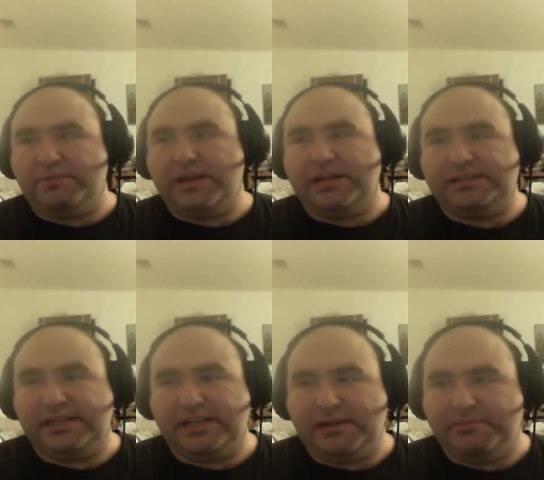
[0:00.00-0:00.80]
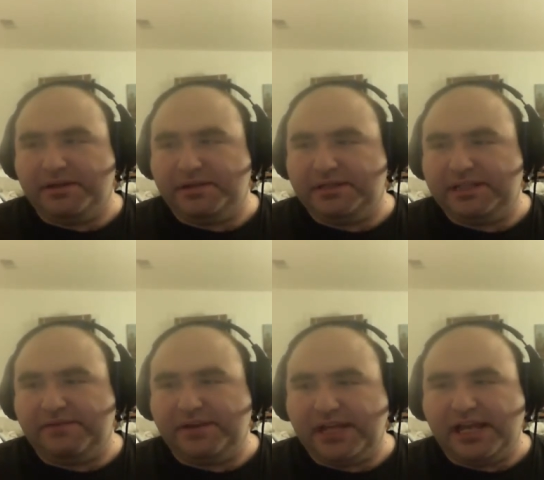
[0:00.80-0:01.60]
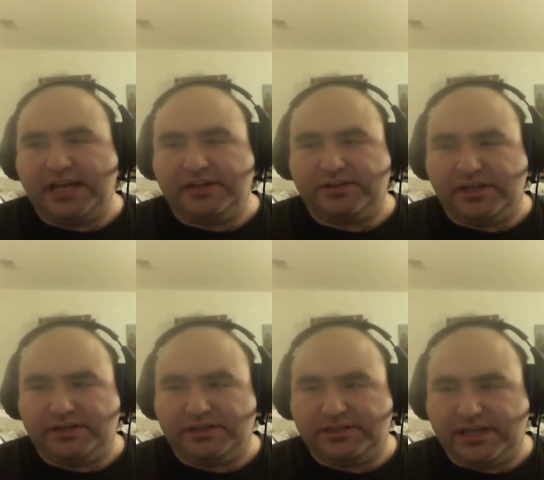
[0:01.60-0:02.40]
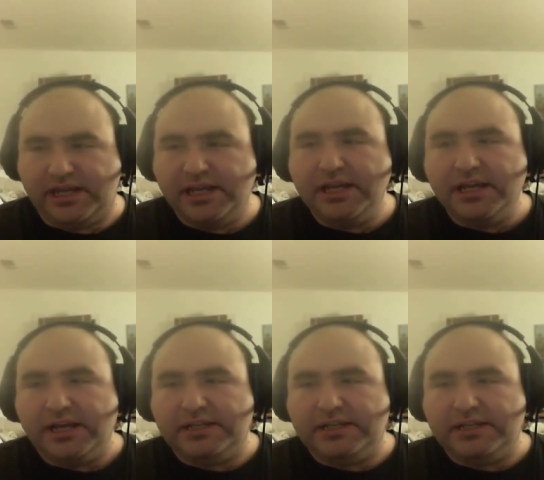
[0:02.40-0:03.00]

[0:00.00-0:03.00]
Or not CD, but a DVD, actually, I should say.